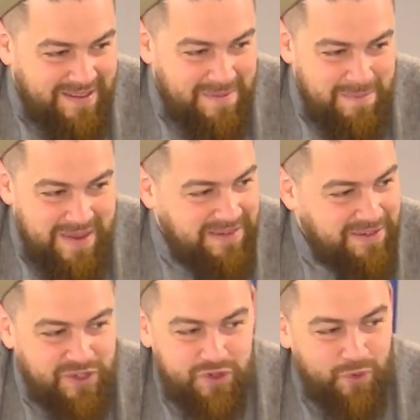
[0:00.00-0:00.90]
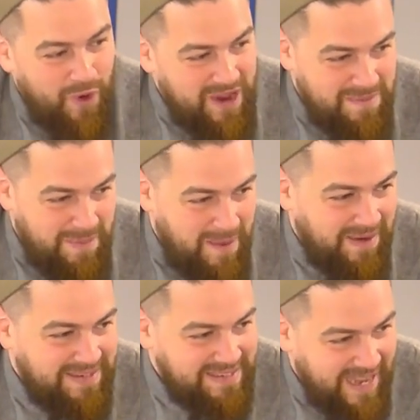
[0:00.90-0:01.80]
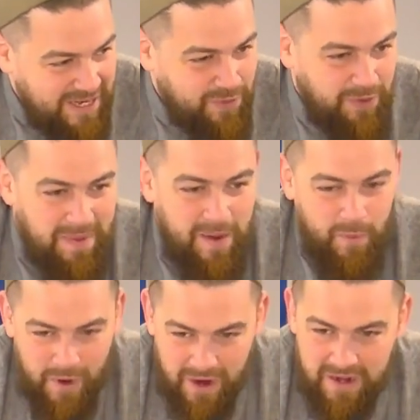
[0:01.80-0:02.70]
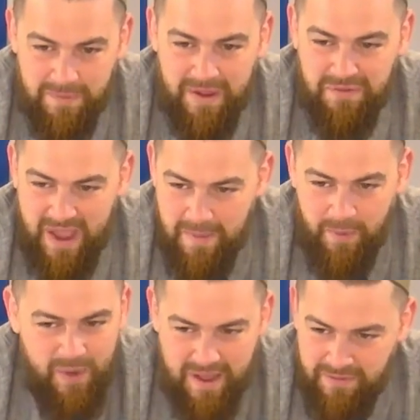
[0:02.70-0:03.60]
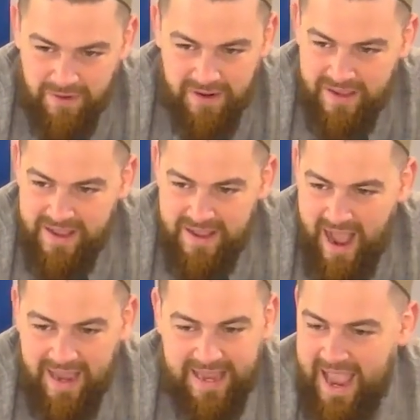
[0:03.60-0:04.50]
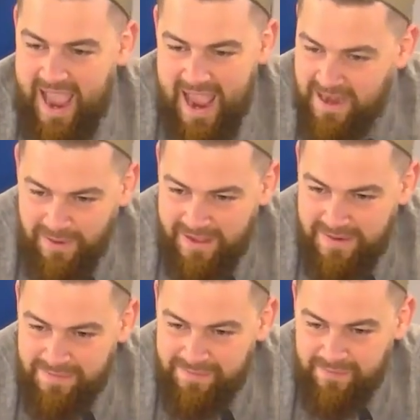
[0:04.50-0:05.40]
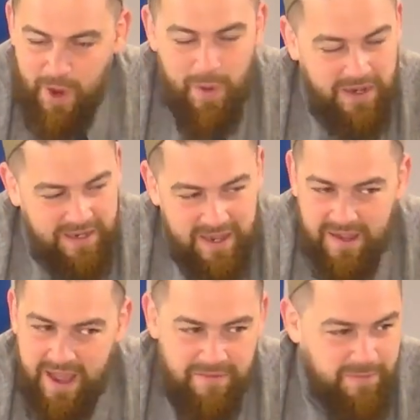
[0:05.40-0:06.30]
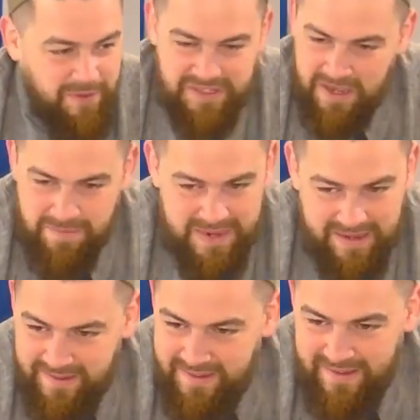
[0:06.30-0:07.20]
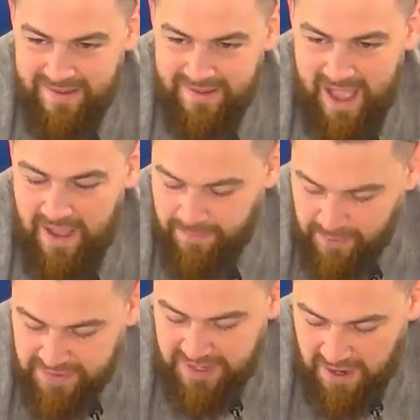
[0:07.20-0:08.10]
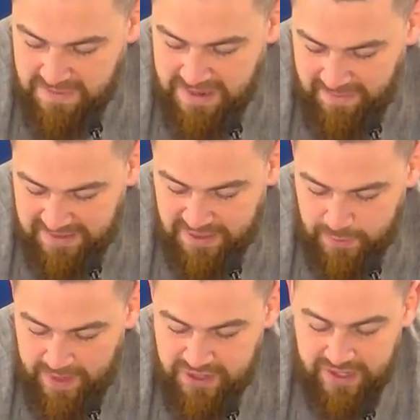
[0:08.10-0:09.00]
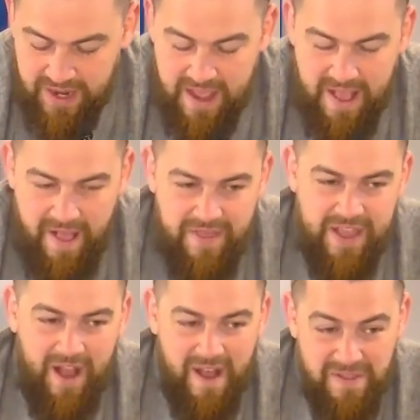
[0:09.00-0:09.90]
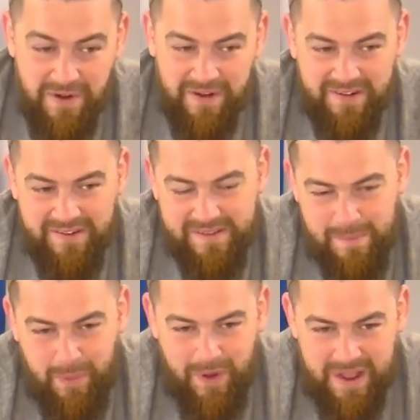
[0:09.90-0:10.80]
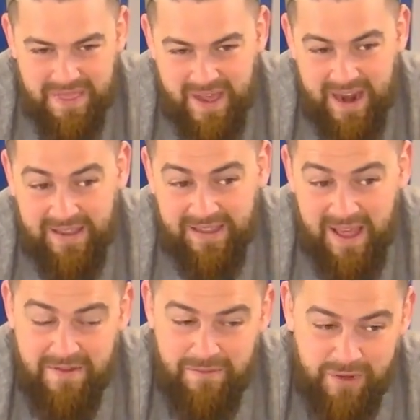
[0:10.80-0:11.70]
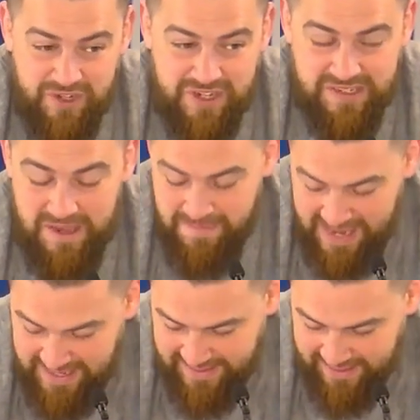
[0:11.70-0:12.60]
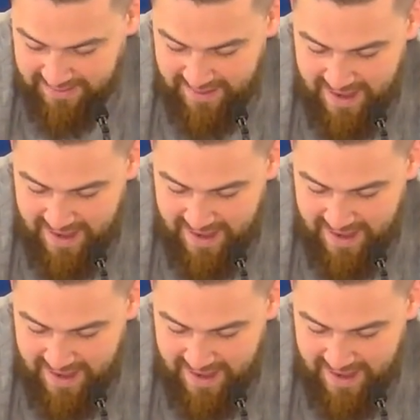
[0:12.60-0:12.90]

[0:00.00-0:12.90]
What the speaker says: being destroyed by my schedule, my work, my family, whatever. I can't handle it. Oh Allah, have mercy on me. Have mercy on me in my situation. The other point that I love, which is amazing,